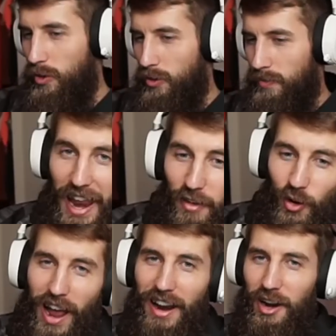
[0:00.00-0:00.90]
True. I
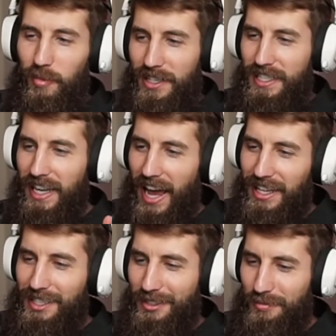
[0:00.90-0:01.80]
never had it on my
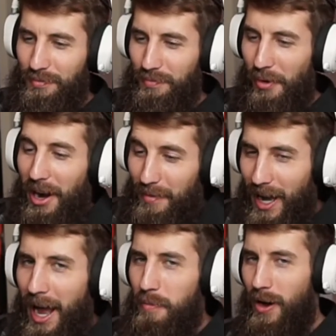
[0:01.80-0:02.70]
DS, but on
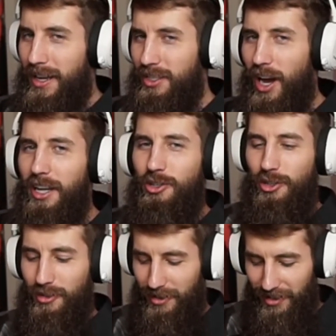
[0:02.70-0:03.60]
my iPod
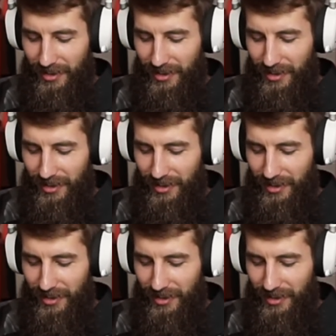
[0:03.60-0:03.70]
Touch,